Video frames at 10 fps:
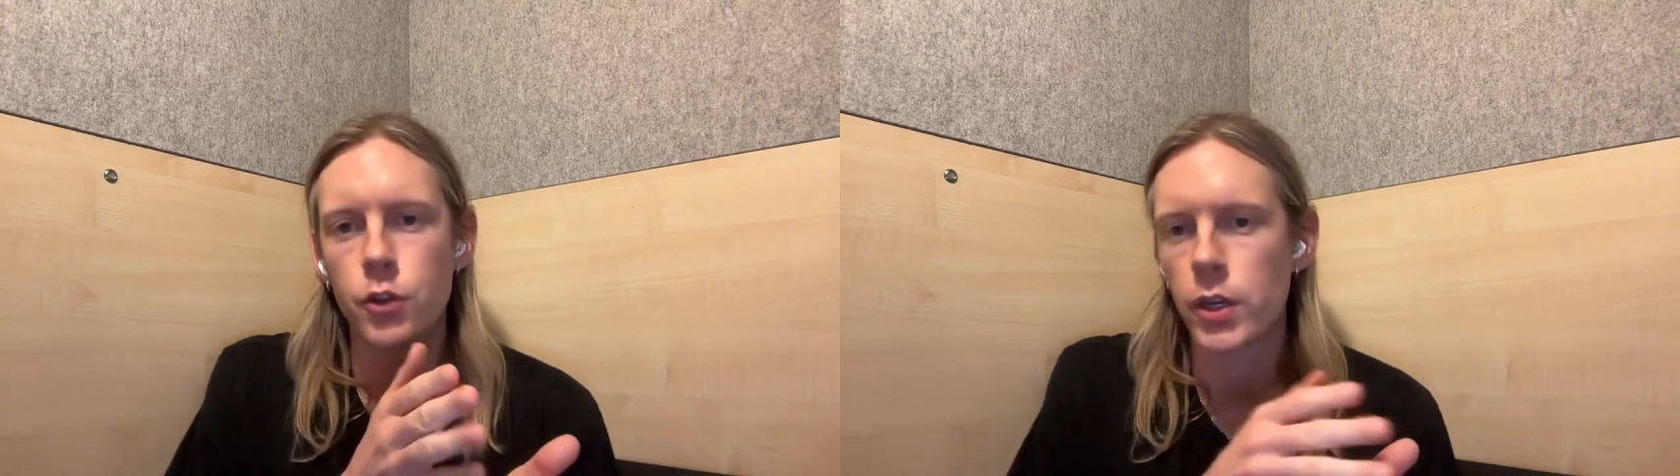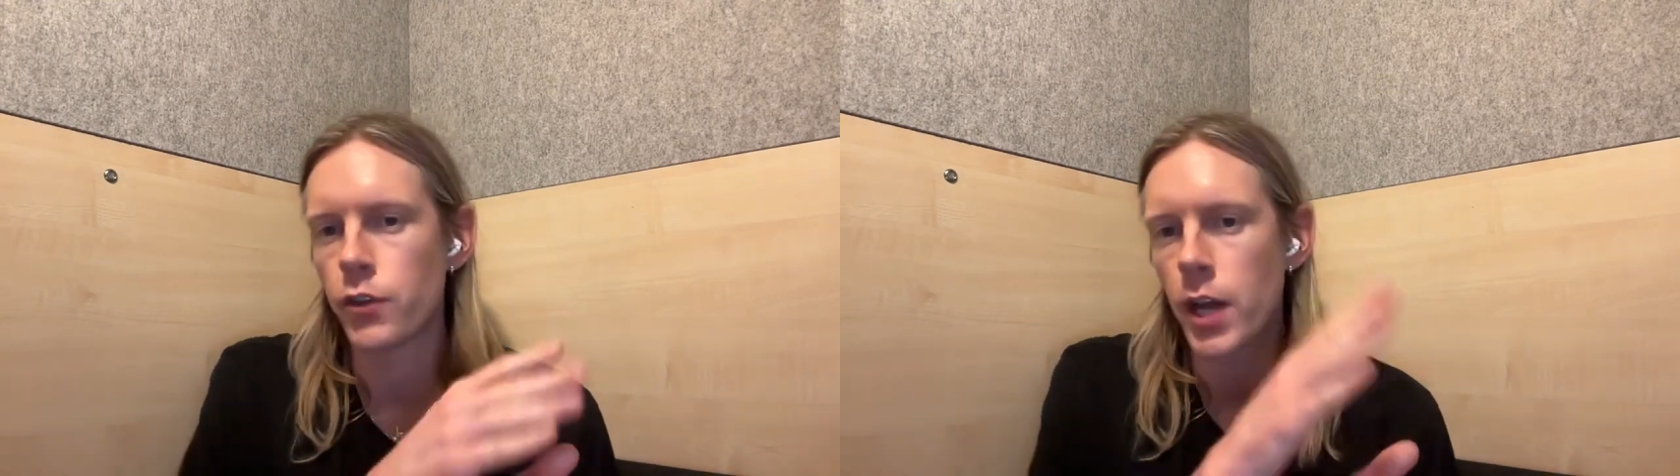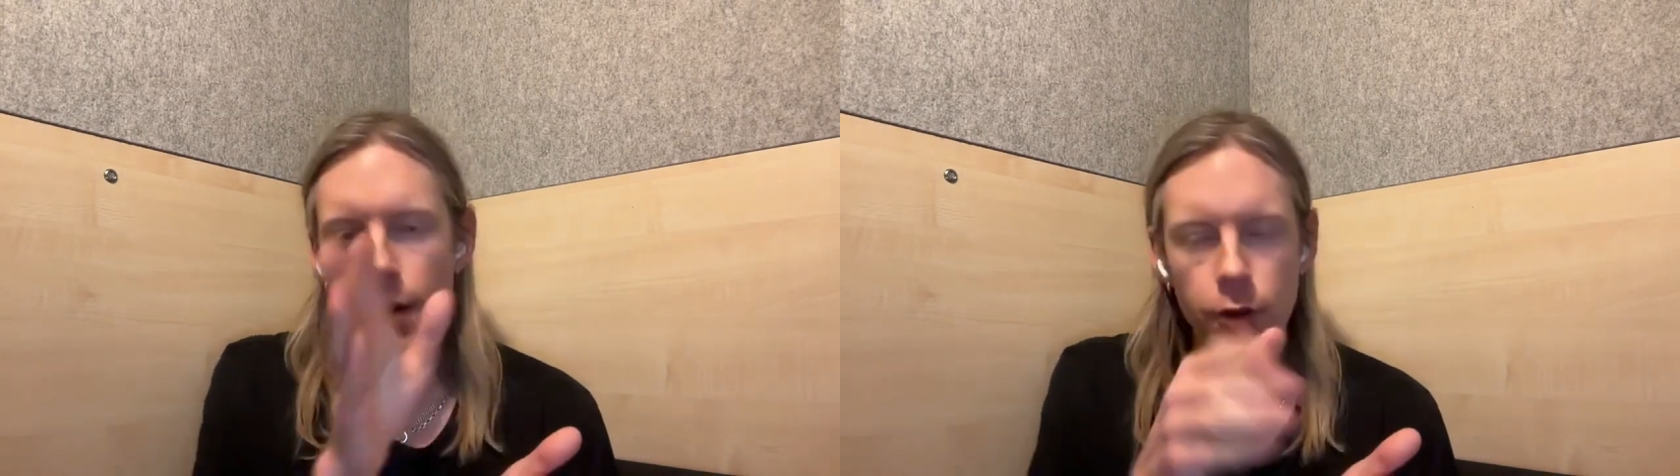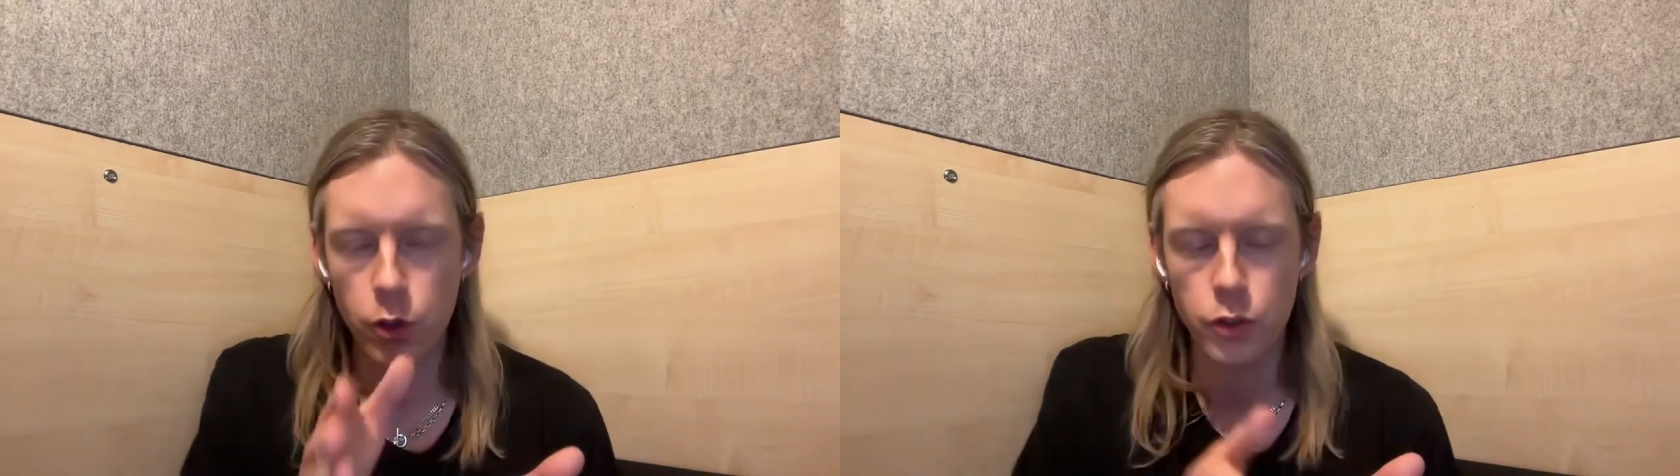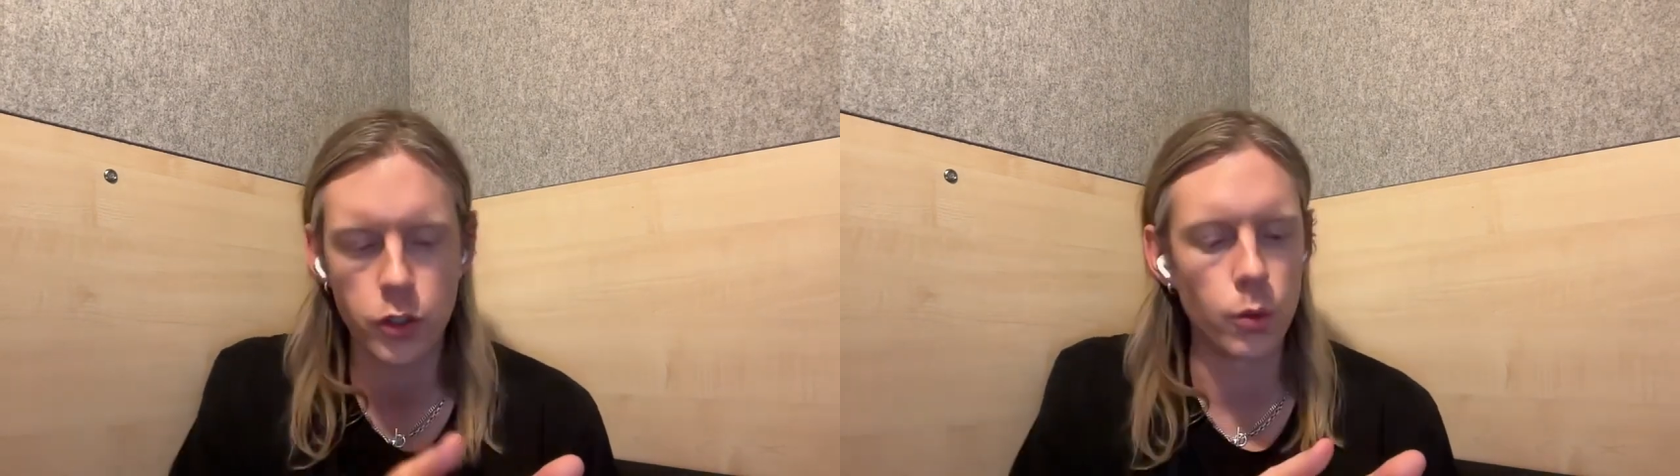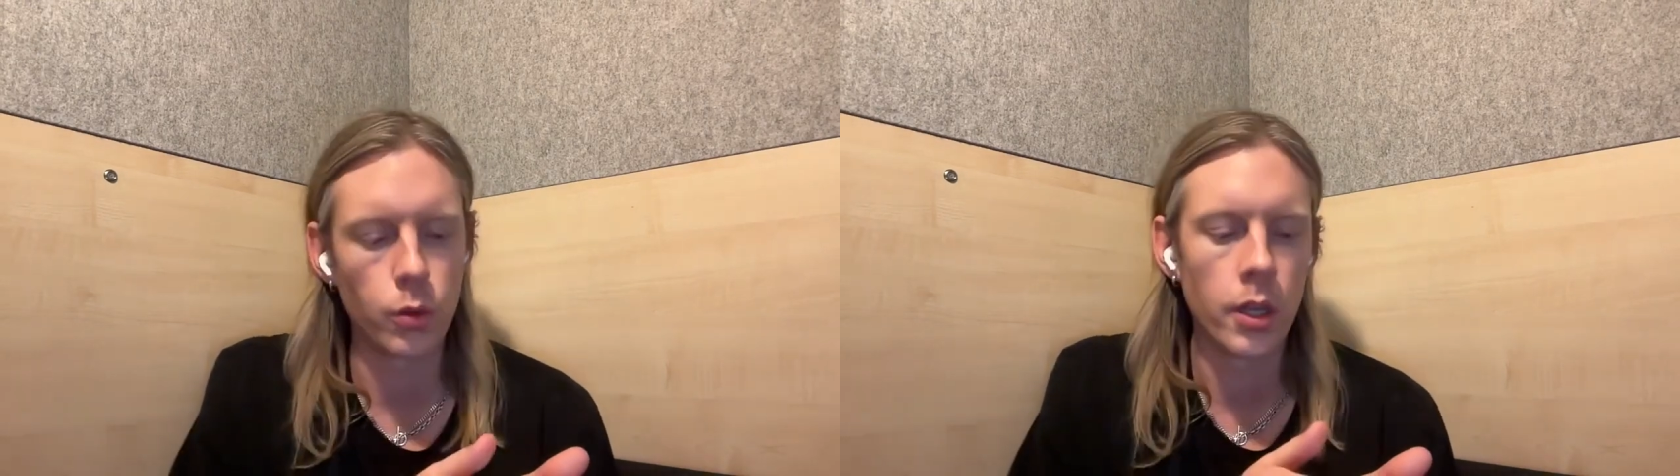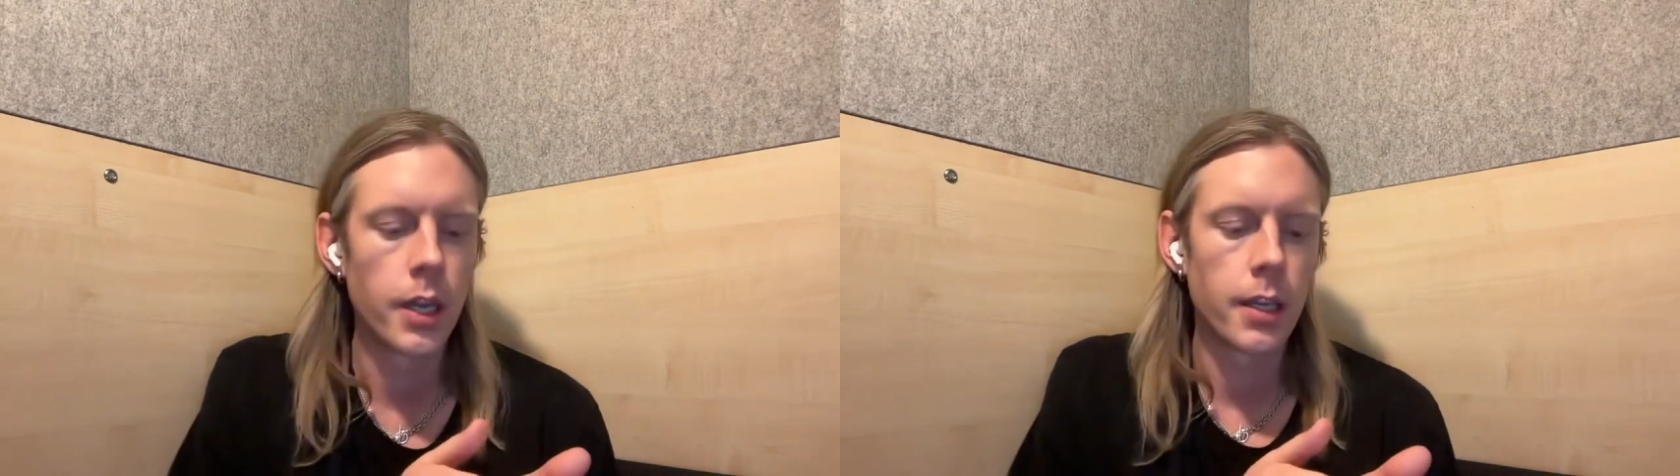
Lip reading: so if you have a good tool,